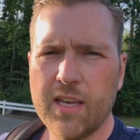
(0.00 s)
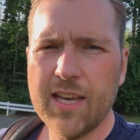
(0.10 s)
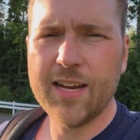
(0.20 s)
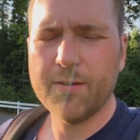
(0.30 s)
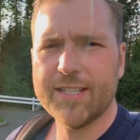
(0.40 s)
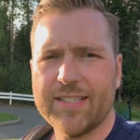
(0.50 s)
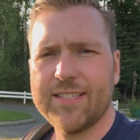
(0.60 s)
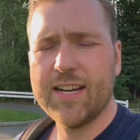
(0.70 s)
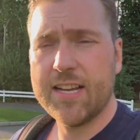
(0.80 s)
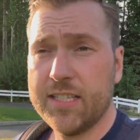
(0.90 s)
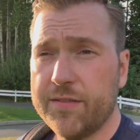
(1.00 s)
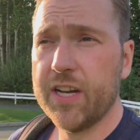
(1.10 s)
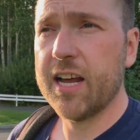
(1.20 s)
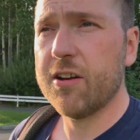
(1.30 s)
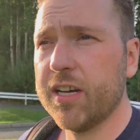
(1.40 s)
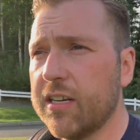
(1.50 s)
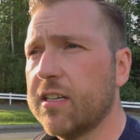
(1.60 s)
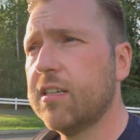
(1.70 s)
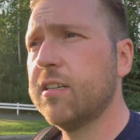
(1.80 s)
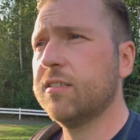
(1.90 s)
Anyways, it's a nice evening out
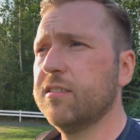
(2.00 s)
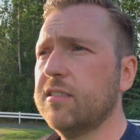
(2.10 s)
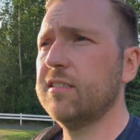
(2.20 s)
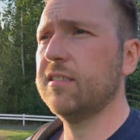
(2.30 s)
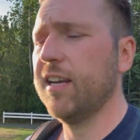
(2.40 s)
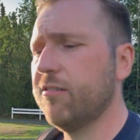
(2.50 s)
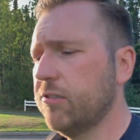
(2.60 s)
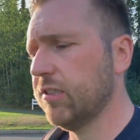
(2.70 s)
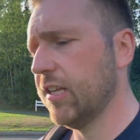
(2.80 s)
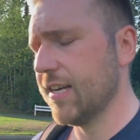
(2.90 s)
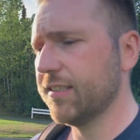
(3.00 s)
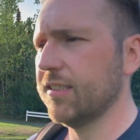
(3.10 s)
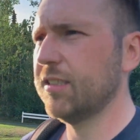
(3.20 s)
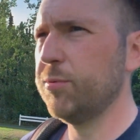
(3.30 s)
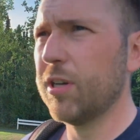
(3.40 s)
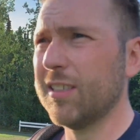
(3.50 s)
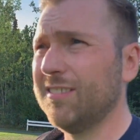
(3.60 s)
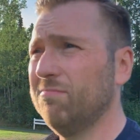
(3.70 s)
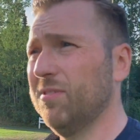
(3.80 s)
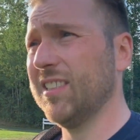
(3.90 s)
here. It's Anchorage, Alaska. It's probably
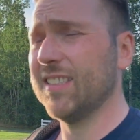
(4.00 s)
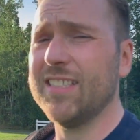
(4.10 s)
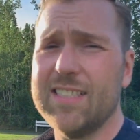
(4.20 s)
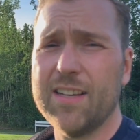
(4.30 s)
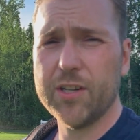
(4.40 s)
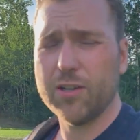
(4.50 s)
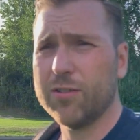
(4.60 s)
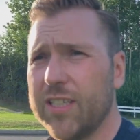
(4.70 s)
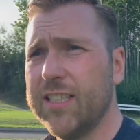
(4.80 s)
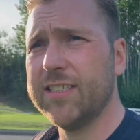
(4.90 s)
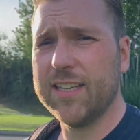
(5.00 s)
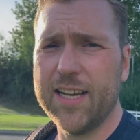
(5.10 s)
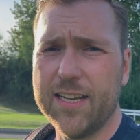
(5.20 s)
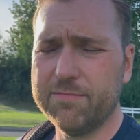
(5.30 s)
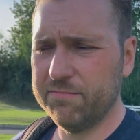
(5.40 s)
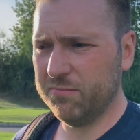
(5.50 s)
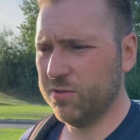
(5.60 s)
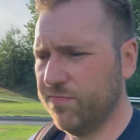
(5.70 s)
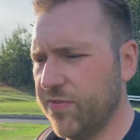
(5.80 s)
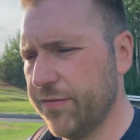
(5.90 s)
67 degrees,
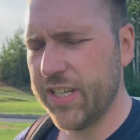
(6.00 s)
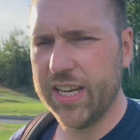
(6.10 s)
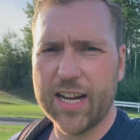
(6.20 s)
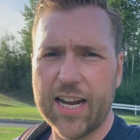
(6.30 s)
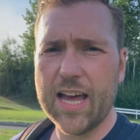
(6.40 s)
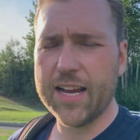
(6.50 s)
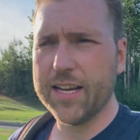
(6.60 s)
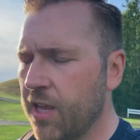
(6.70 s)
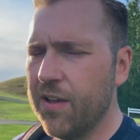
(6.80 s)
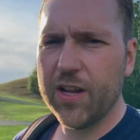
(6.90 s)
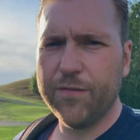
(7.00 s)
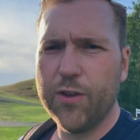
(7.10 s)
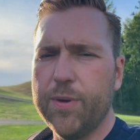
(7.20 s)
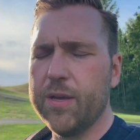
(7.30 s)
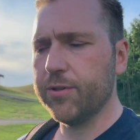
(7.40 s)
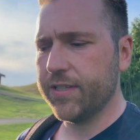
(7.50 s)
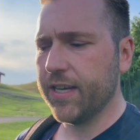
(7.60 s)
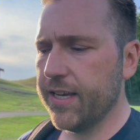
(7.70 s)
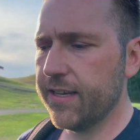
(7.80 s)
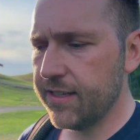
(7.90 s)
8:15 at night. I've had a few people
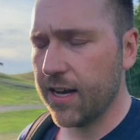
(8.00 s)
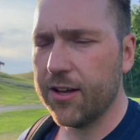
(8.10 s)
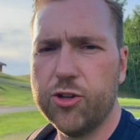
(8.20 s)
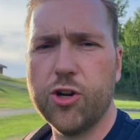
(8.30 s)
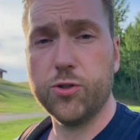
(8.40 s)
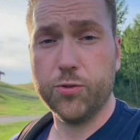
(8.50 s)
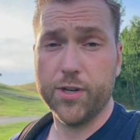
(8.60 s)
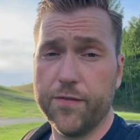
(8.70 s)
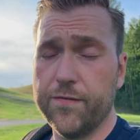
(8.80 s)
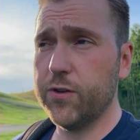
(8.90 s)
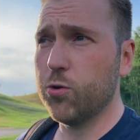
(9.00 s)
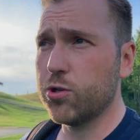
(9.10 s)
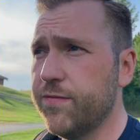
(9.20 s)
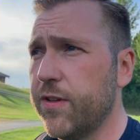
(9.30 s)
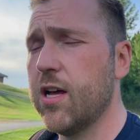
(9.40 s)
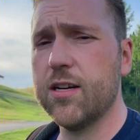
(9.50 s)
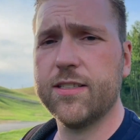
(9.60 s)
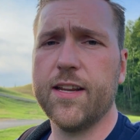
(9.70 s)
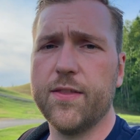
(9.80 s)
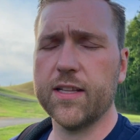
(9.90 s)
say, Kyle, you don't do enough course vlogs,
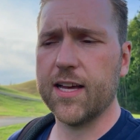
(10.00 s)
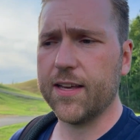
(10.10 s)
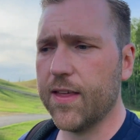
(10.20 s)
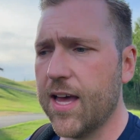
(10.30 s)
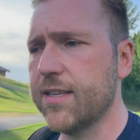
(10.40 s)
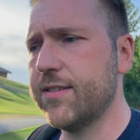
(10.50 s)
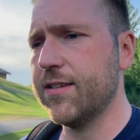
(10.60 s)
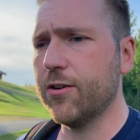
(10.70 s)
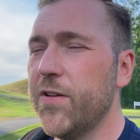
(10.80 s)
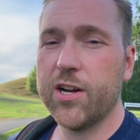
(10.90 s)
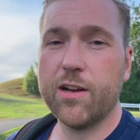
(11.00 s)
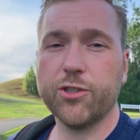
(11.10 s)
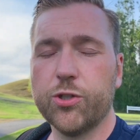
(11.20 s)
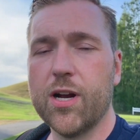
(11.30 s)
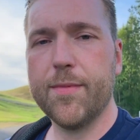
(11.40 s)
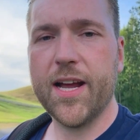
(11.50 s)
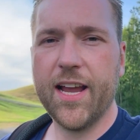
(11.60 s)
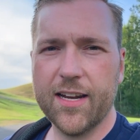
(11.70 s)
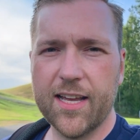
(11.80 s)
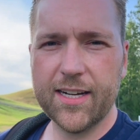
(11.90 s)
anything like that, so figured I would try my
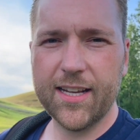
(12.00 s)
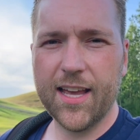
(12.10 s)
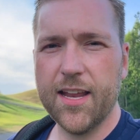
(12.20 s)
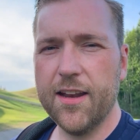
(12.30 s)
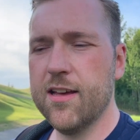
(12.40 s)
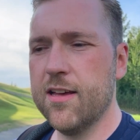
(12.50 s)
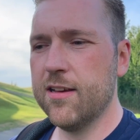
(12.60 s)
hand at it again.